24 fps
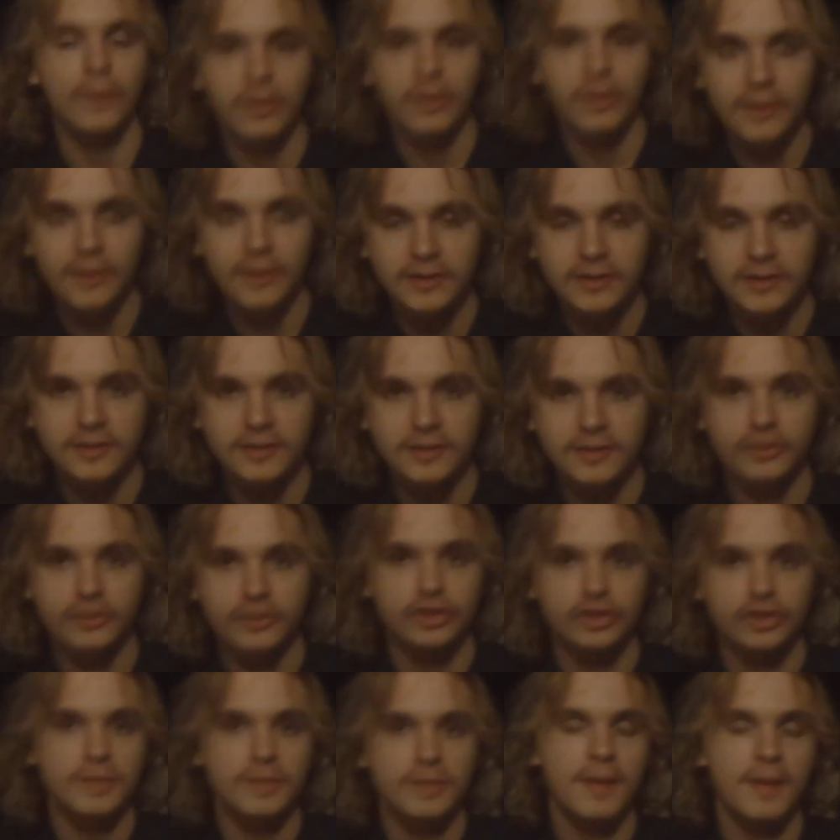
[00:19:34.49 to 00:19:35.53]
going to the
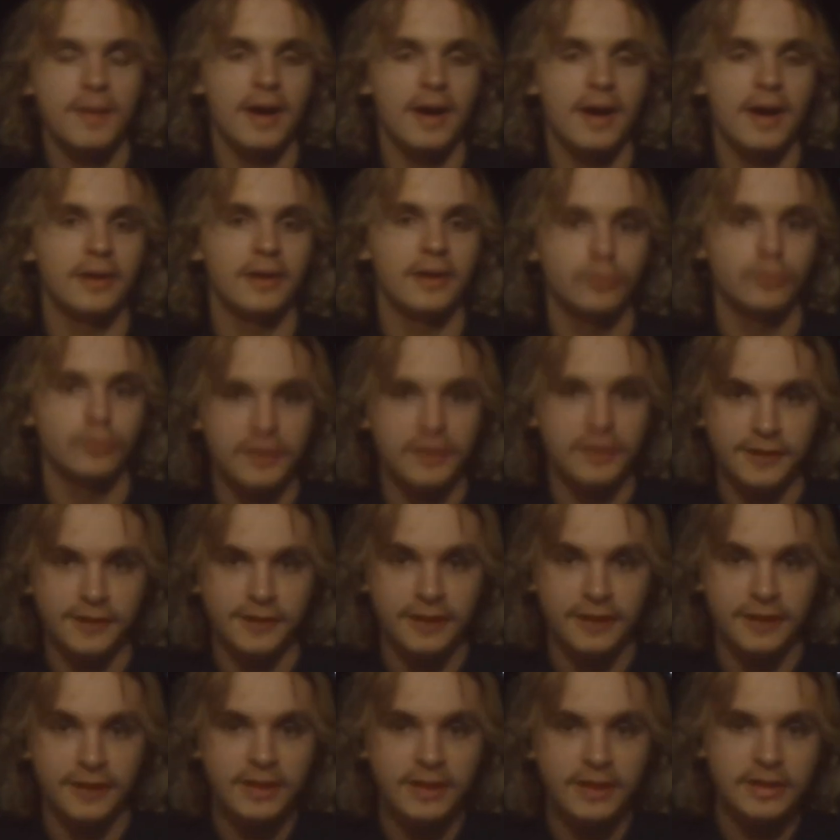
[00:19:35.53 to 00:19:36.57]
gym, and
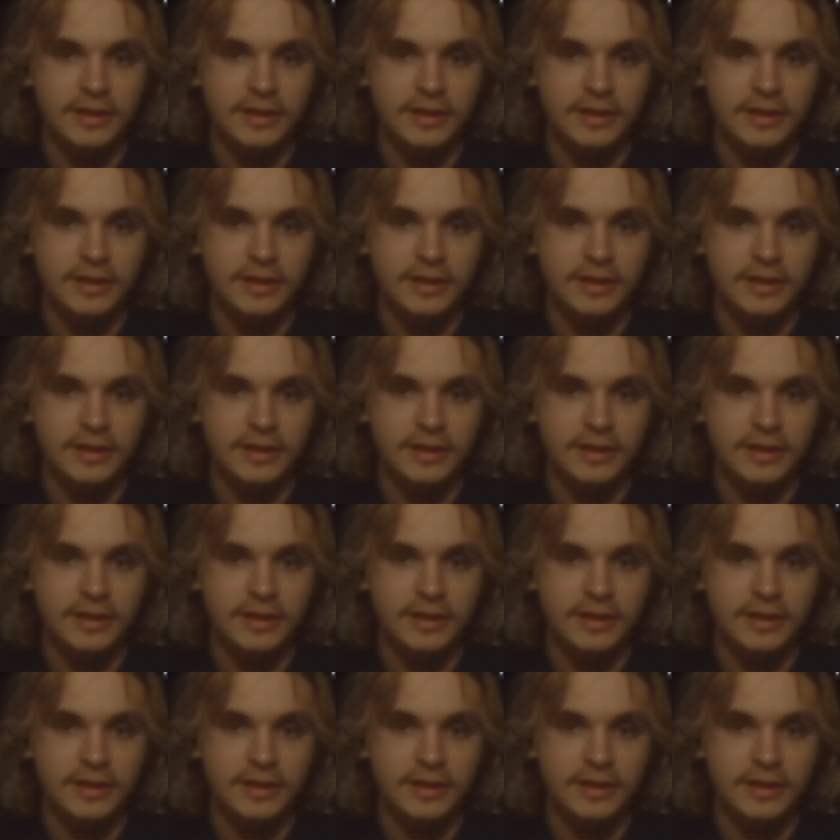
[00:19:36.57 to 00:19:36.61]
reading.